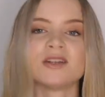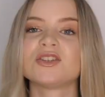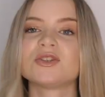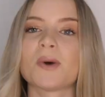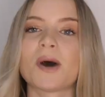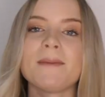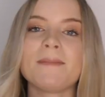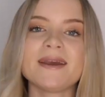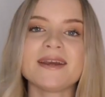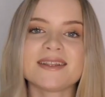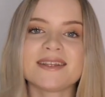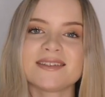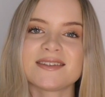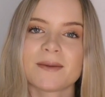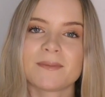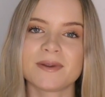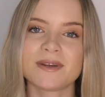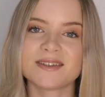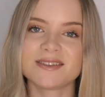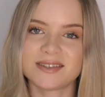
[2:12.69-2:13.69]
So I picked these
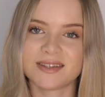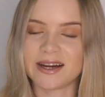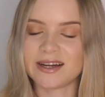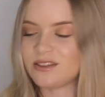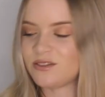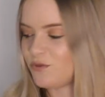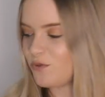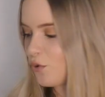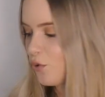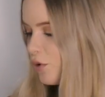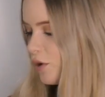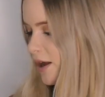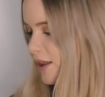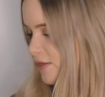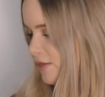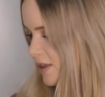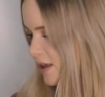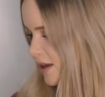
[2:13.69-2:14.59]
up in a size 4 and